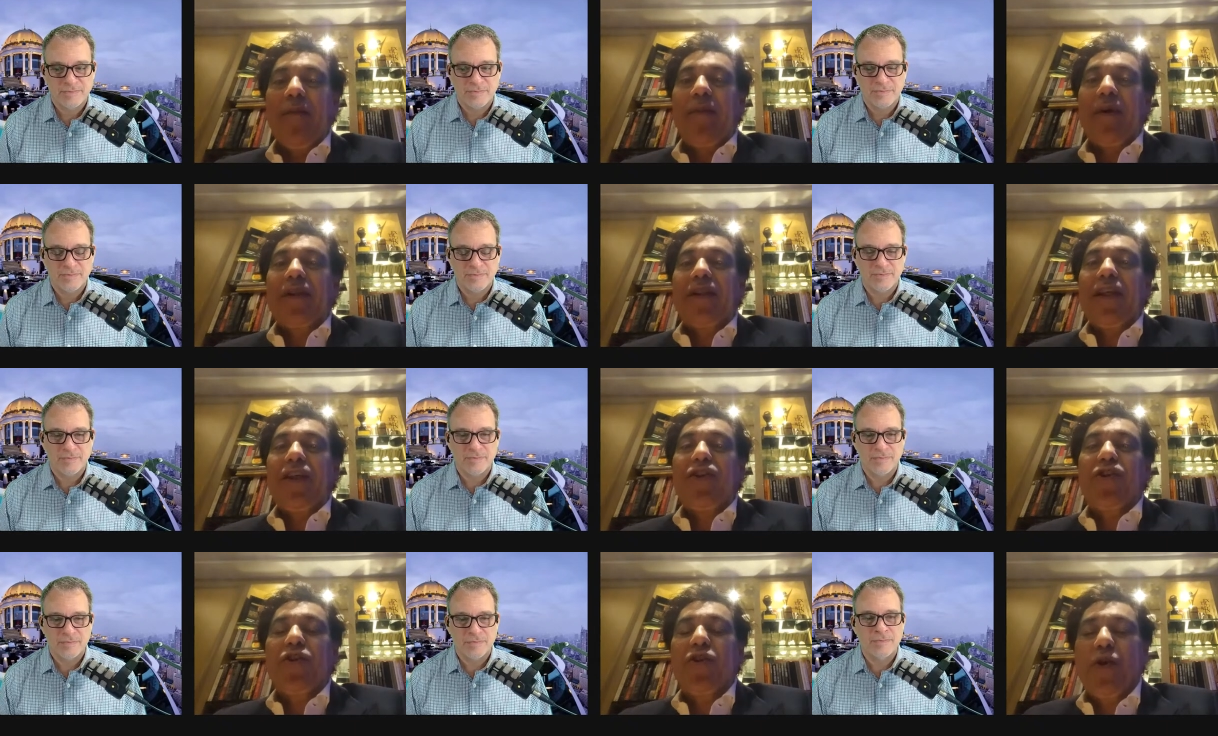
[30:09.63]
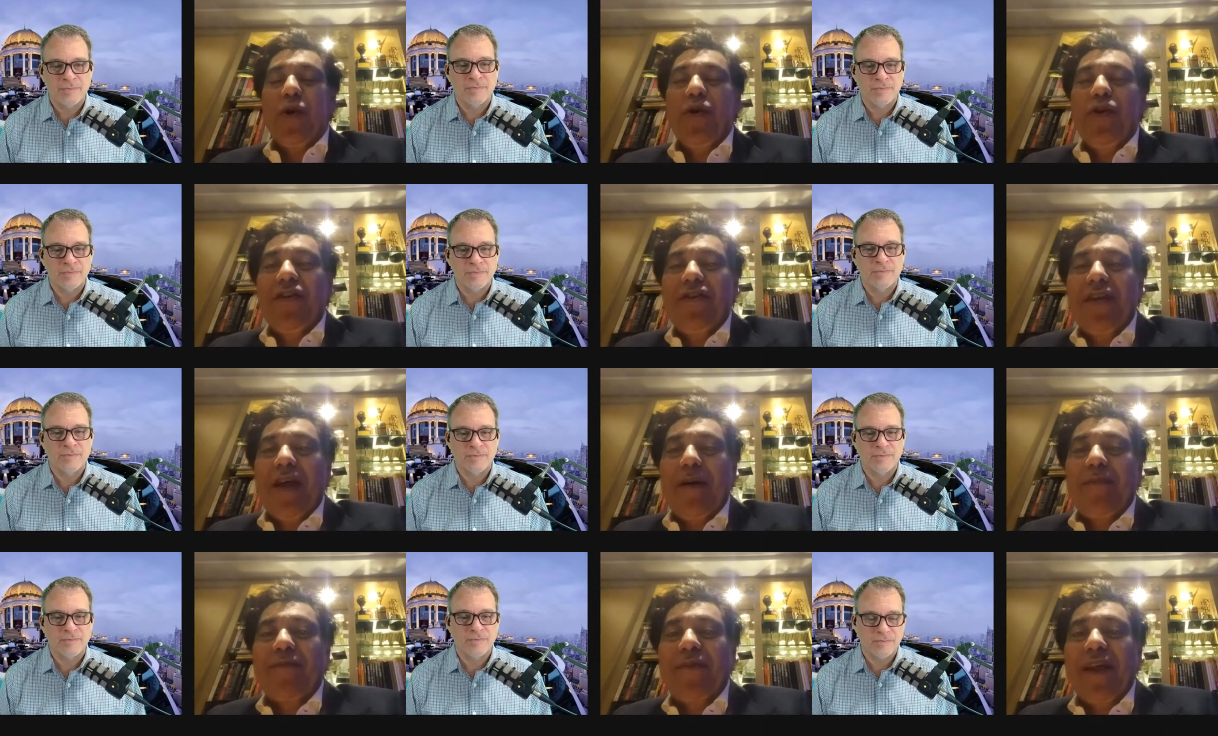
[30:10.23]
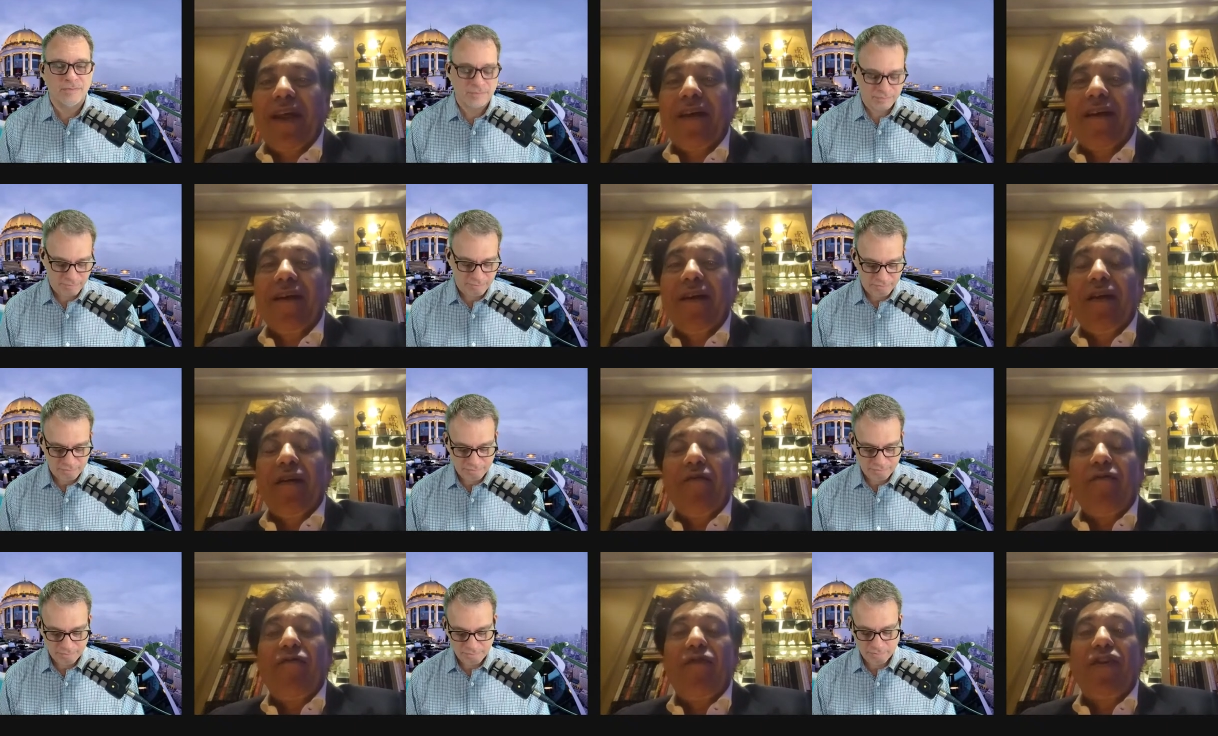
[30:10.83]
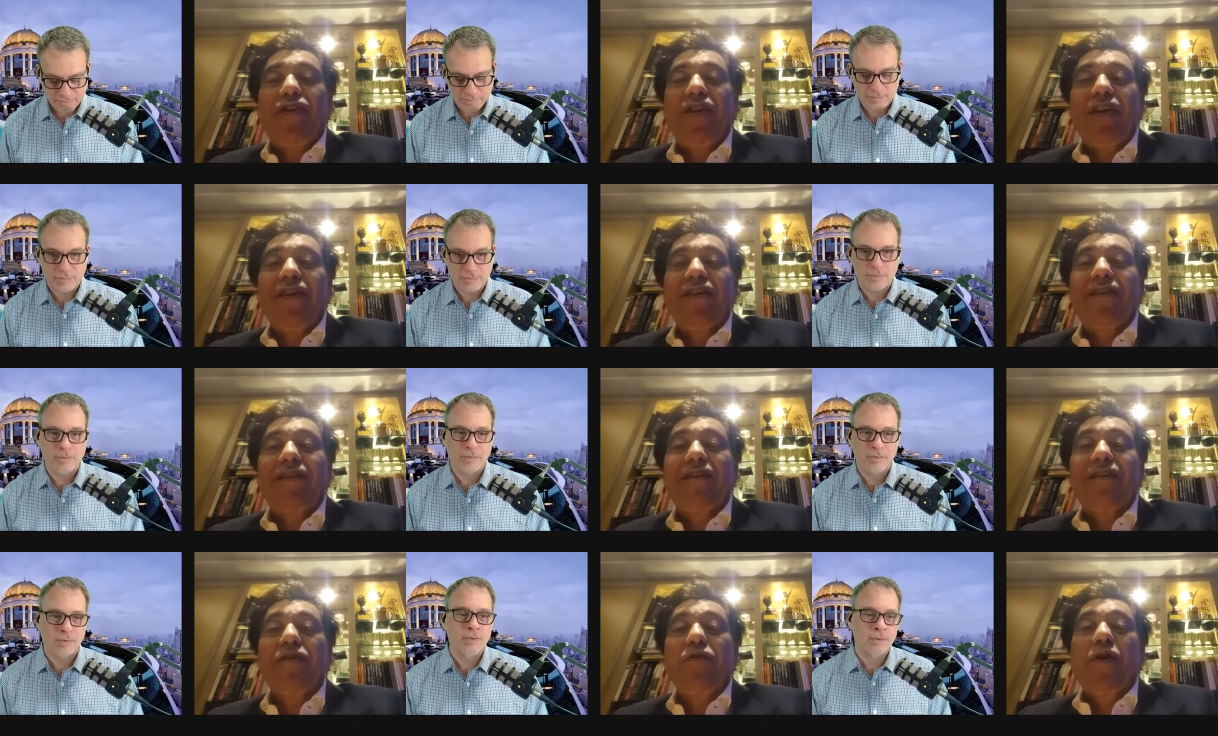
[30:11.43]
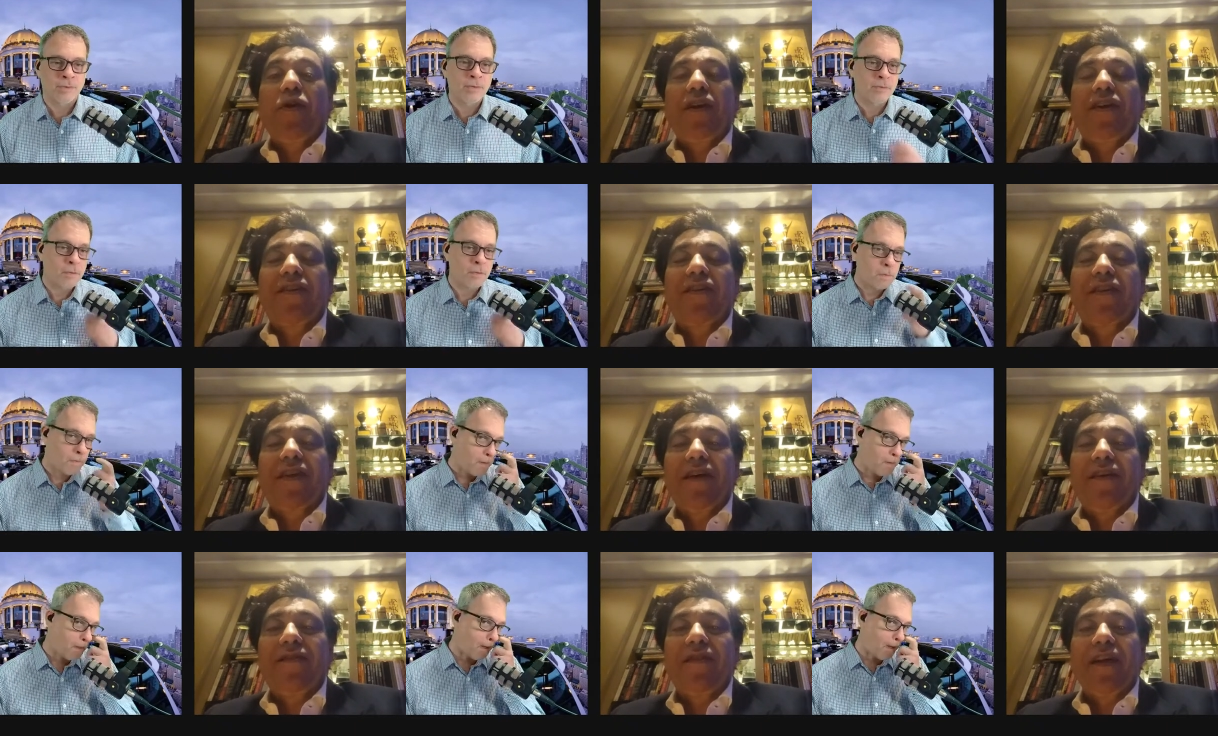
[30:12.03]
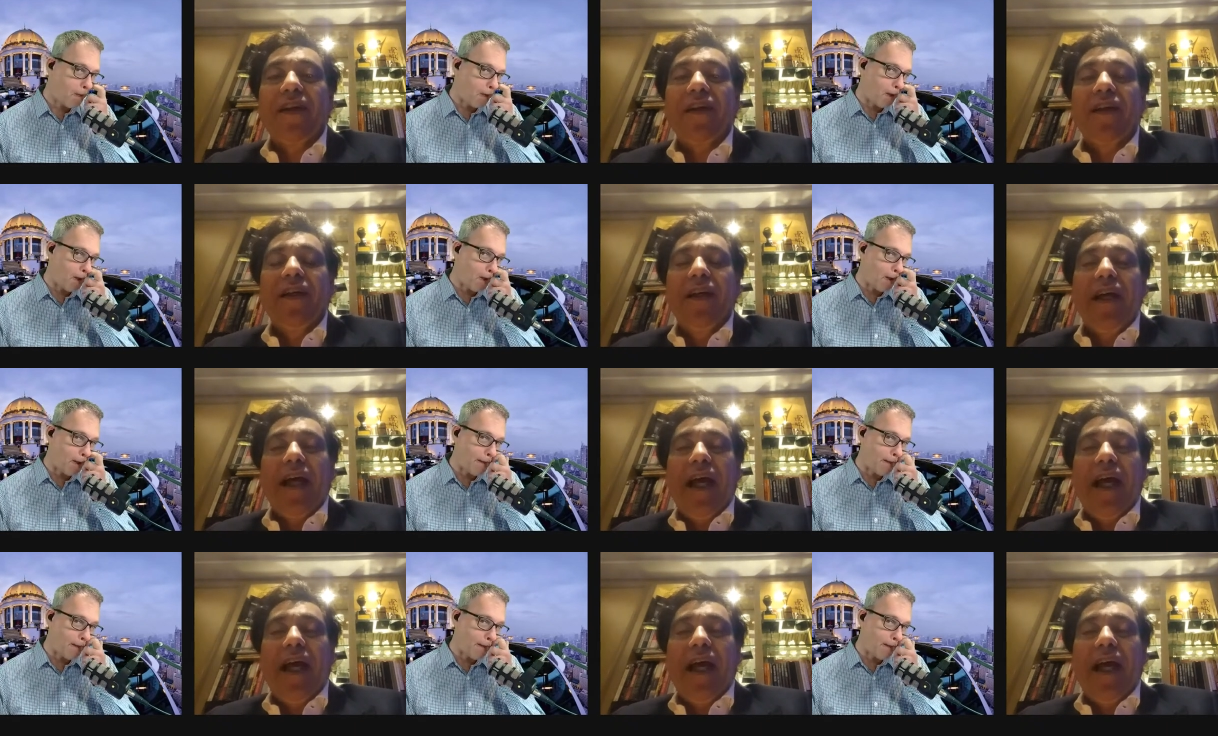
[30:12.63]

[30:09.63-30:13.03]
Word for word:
Speaker 1: but they show you something which is you are discovering.